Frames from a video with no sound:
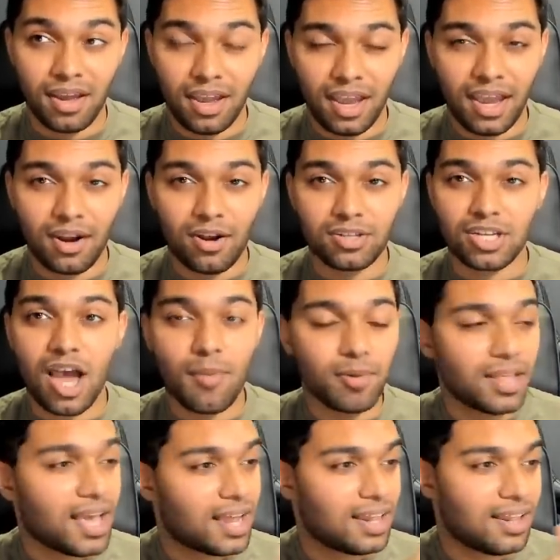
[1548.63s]
And on top of
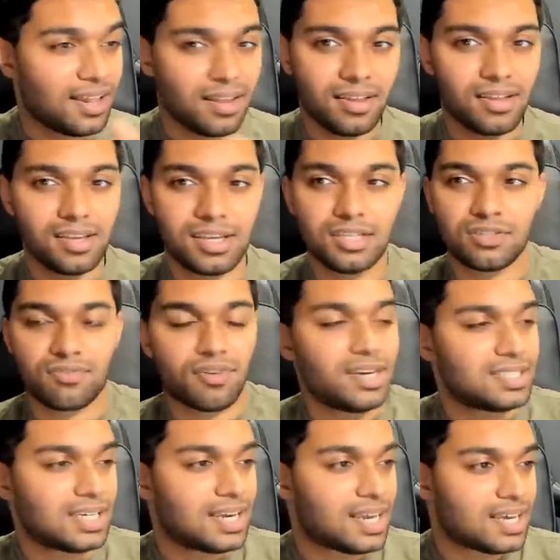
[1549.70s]
that, he's
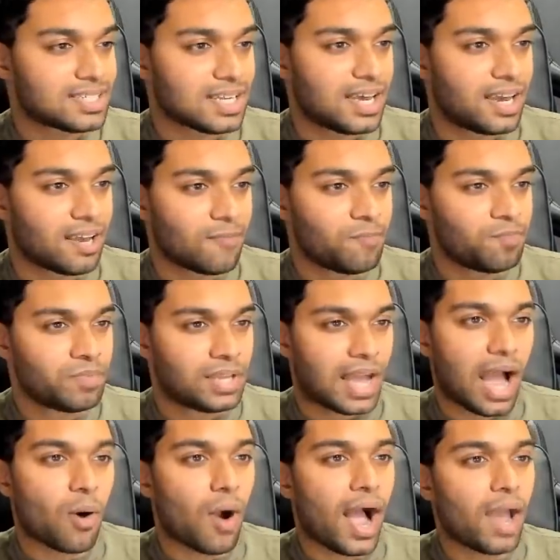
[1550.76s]
phrasing it as, like,
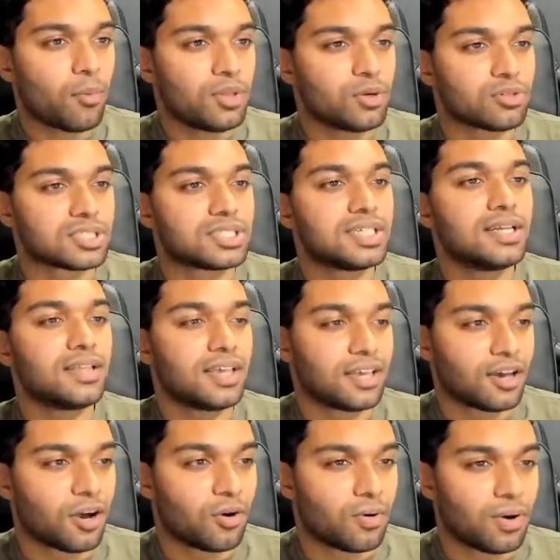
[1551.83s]
how high will your ceiling
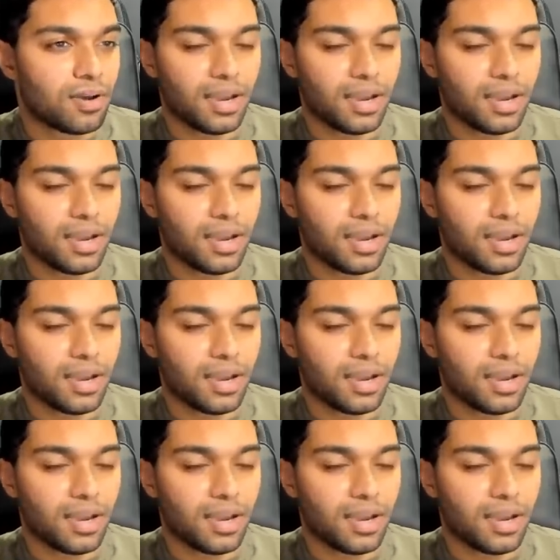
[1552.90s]
go?